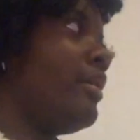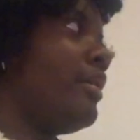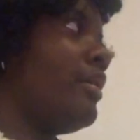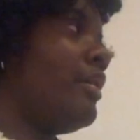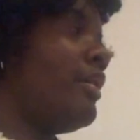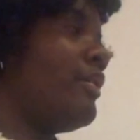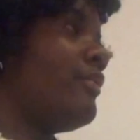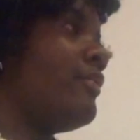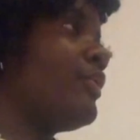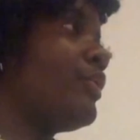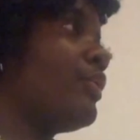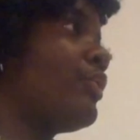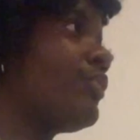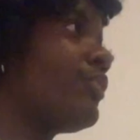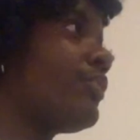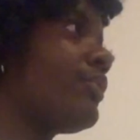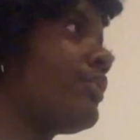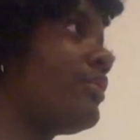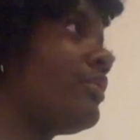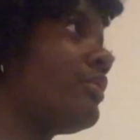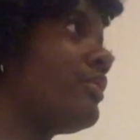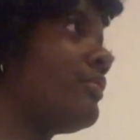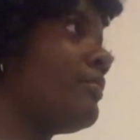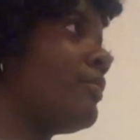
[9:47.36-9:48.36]
If you could
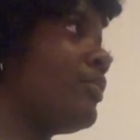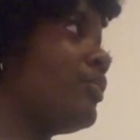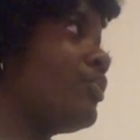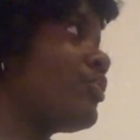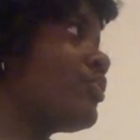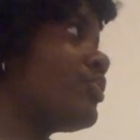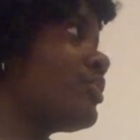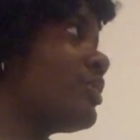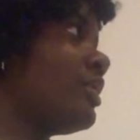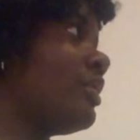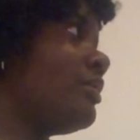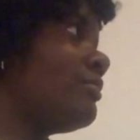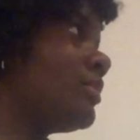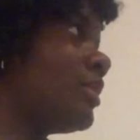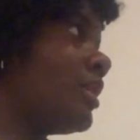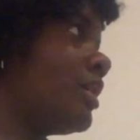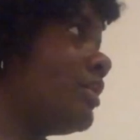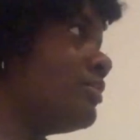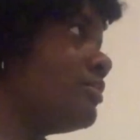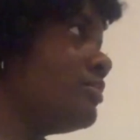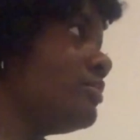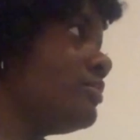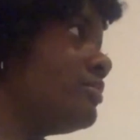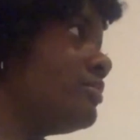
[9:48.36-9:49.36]
all just calm down.